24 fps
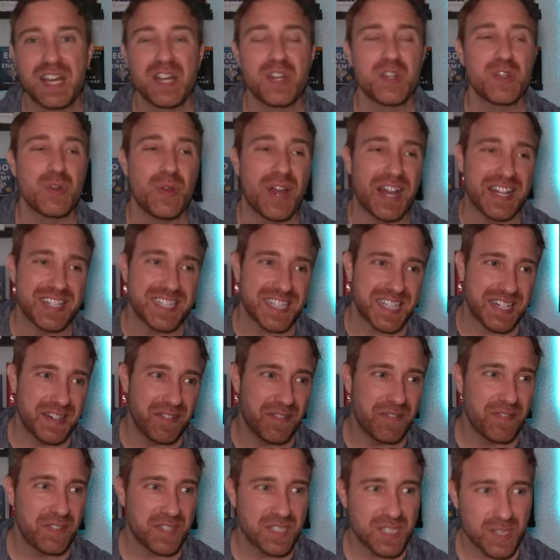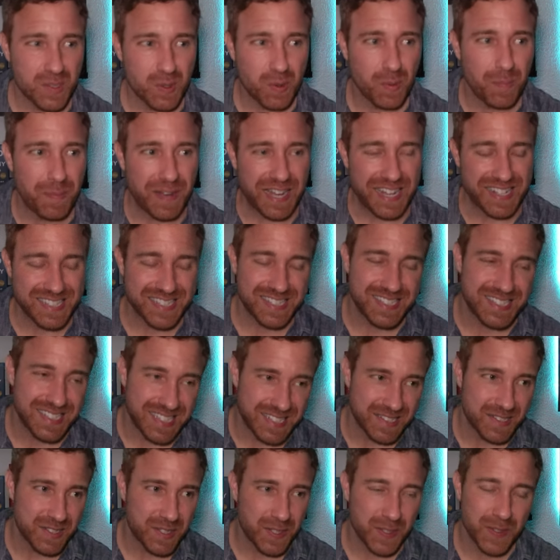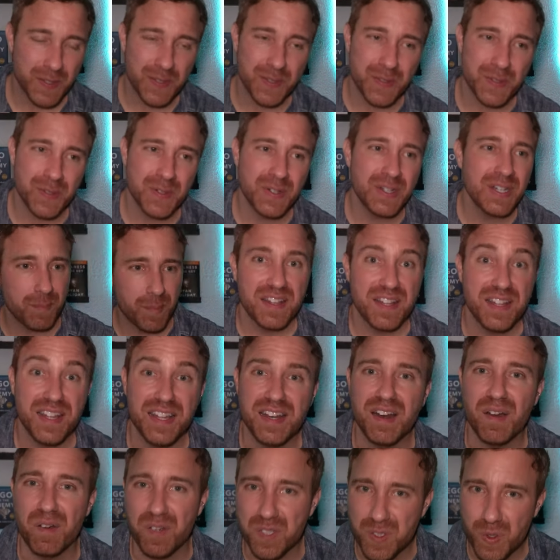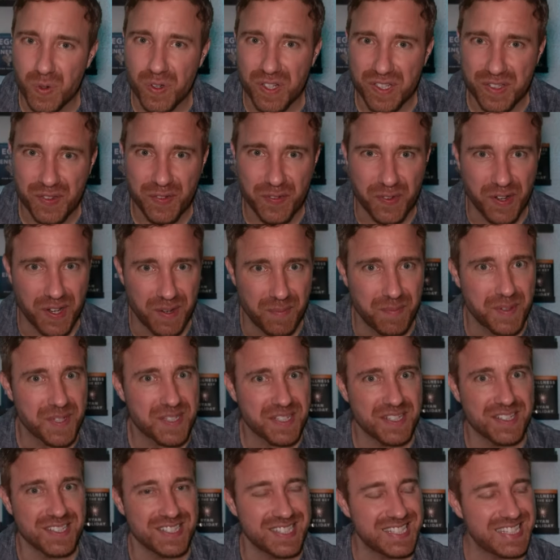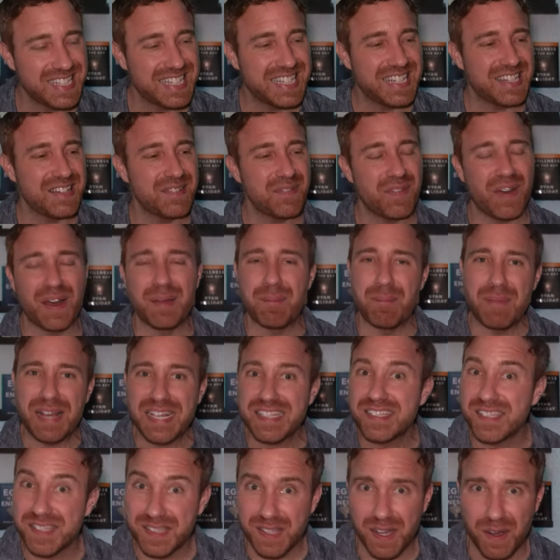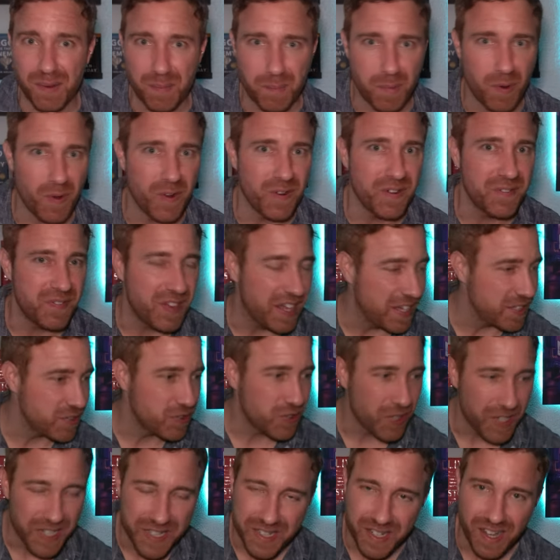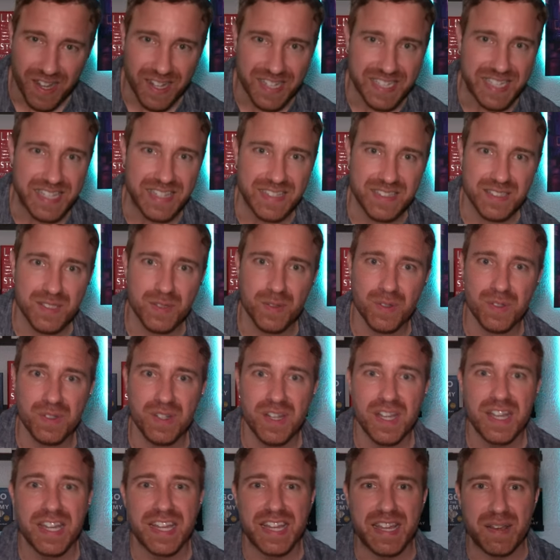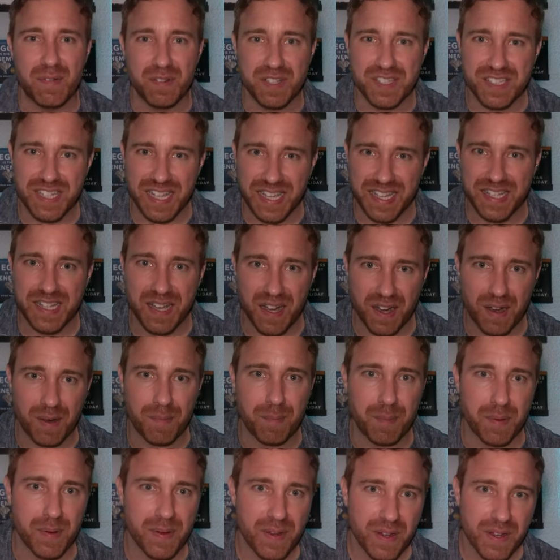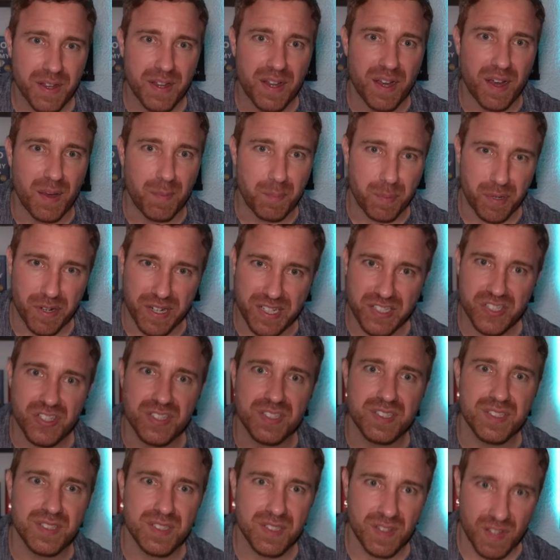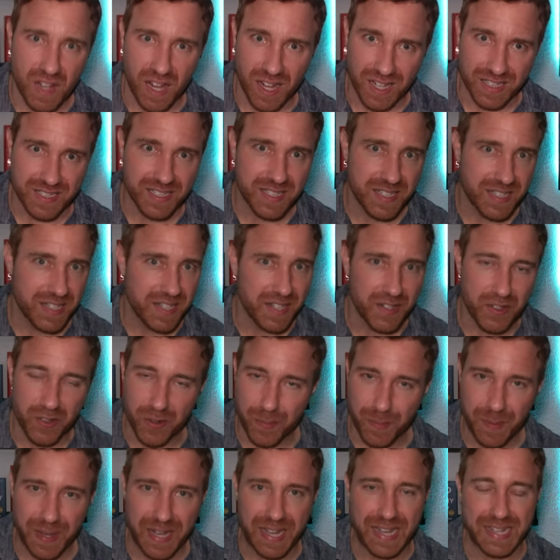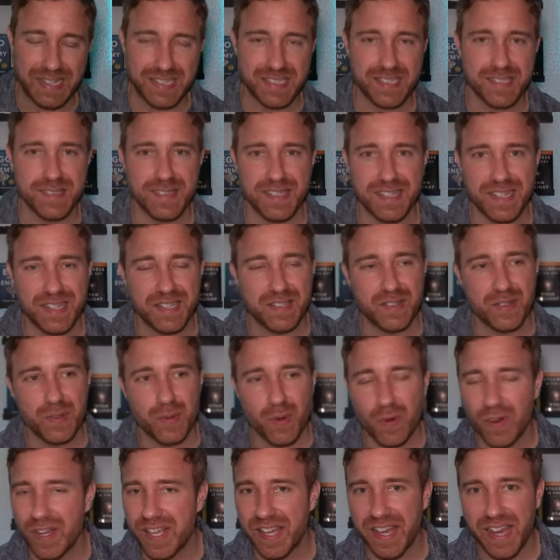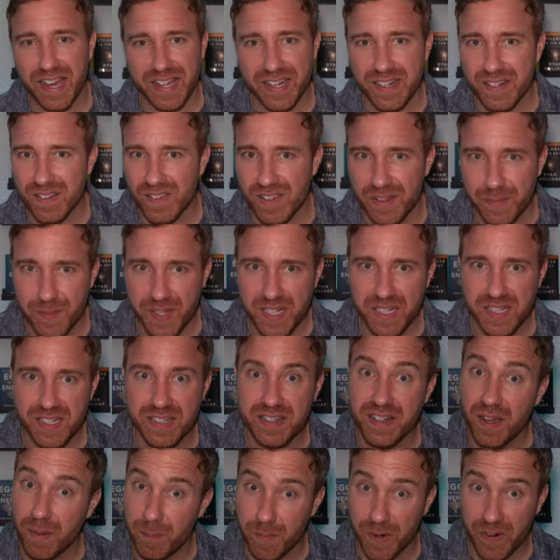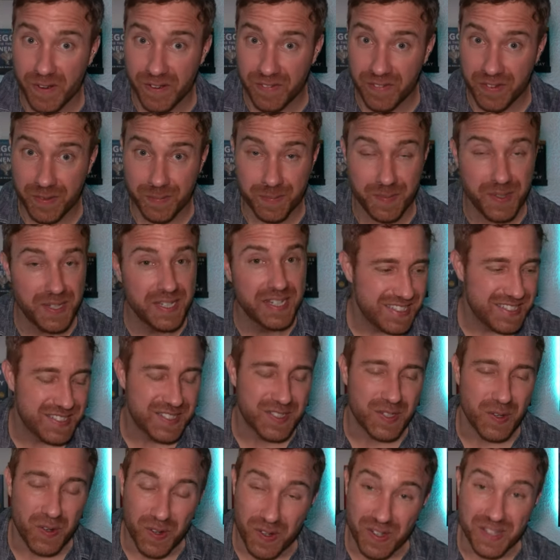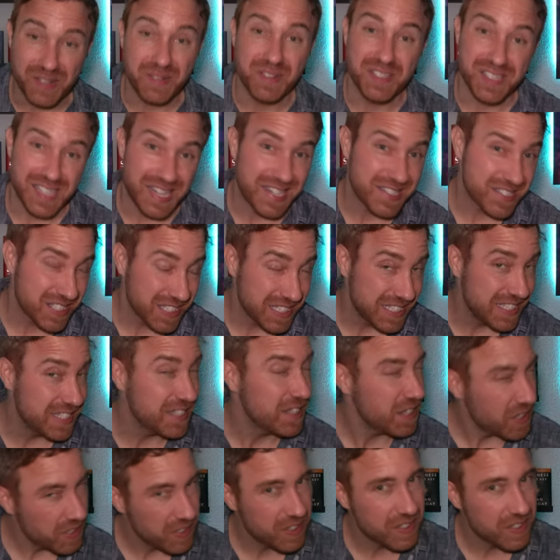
you had to get a physical pass sent to you. And I was always afraid because if I messed up or if that train got canceled, it would take up a precious slot in your pass. And you only had a limited number of them. So it was actually a